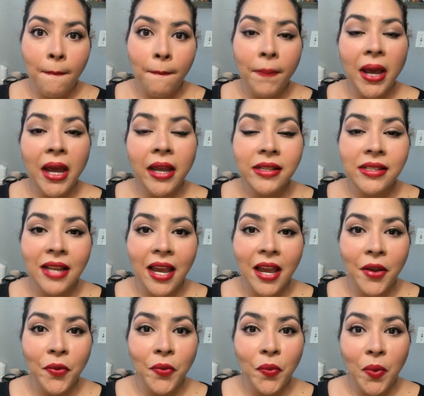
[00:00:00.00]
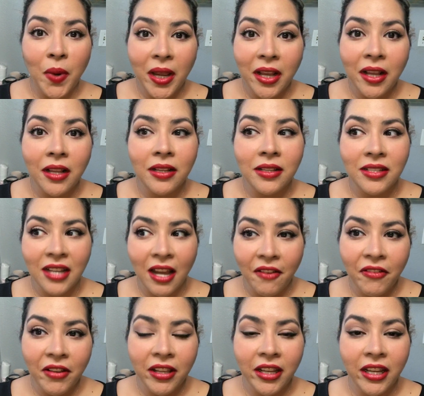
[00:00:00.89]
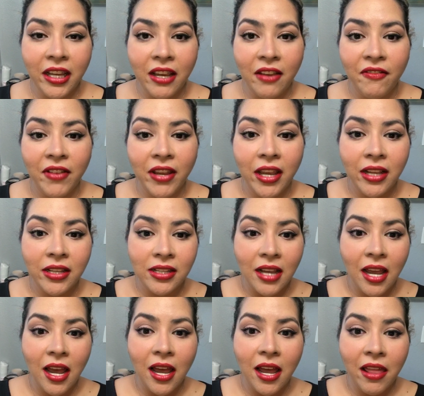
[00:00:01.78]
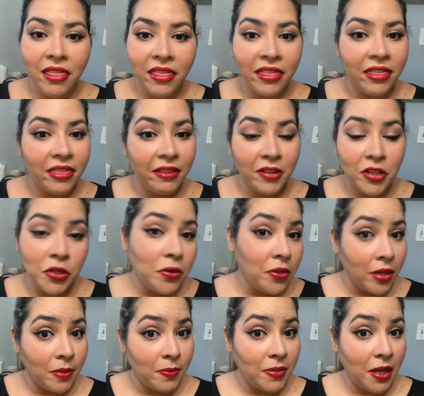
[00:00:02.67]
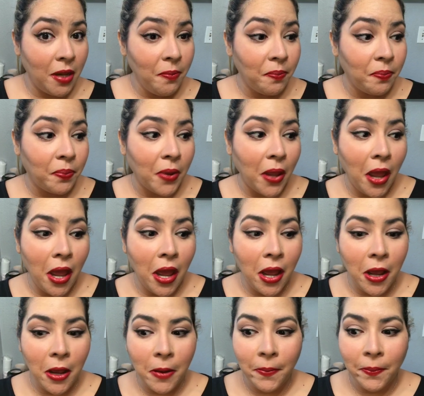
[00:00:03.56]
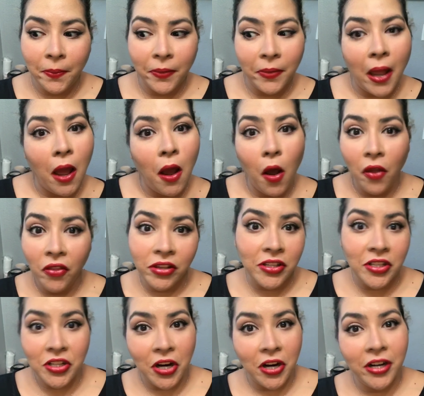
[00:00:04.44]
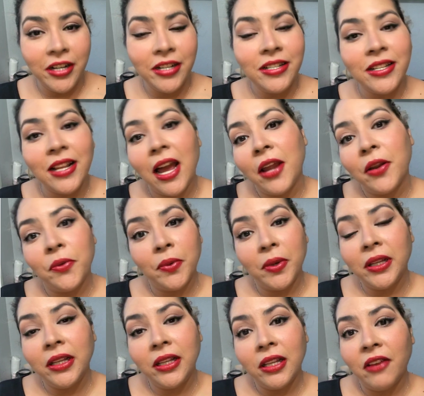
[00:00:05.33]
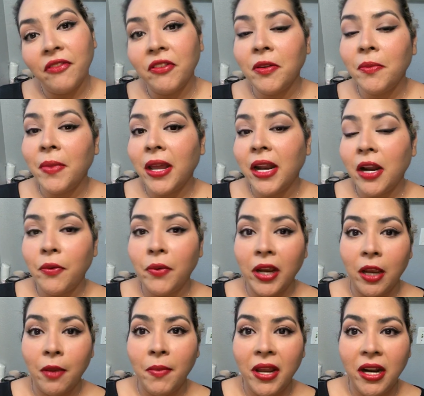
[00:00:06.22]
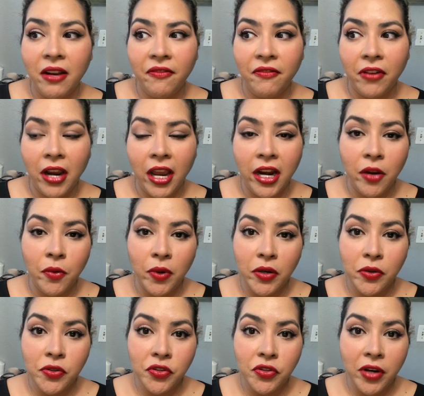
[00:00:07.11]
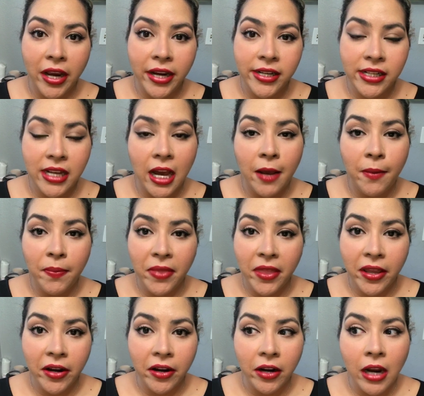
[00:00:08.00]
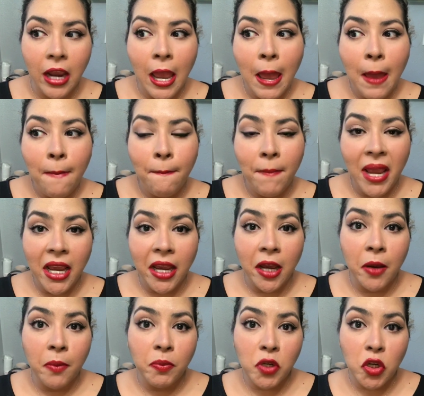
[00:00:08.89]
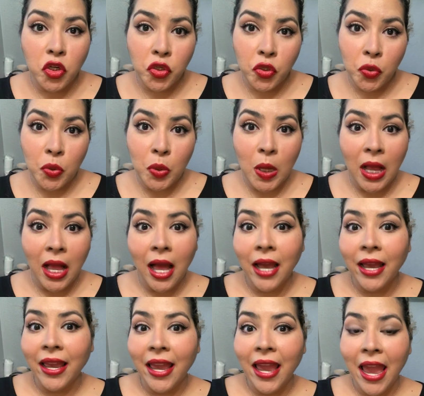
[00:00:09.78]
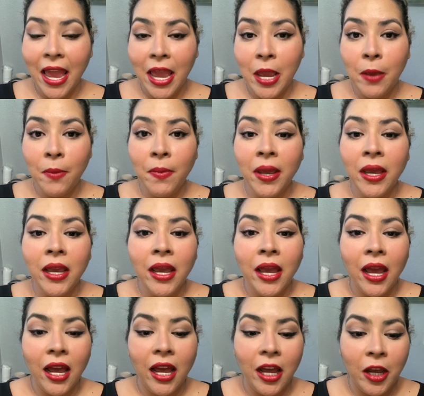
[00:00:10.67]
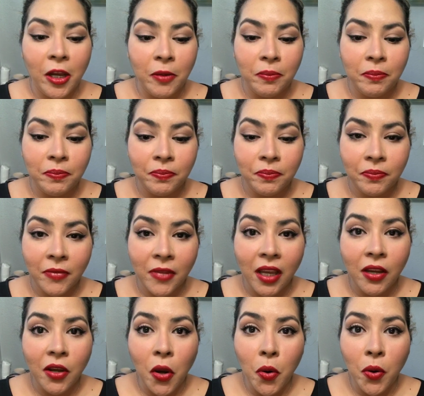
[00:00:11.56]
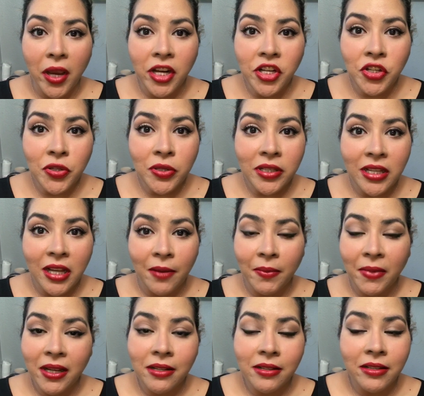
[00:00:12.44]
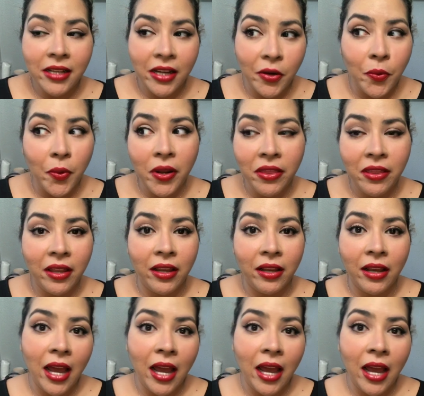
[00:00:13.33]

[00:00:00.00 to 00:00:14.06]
But I will definitely give it 2 thumbs up. All the stars. I really love them and I recommend it for anyone who's trying to up their makeup tool game. Go get you some because they're worth it.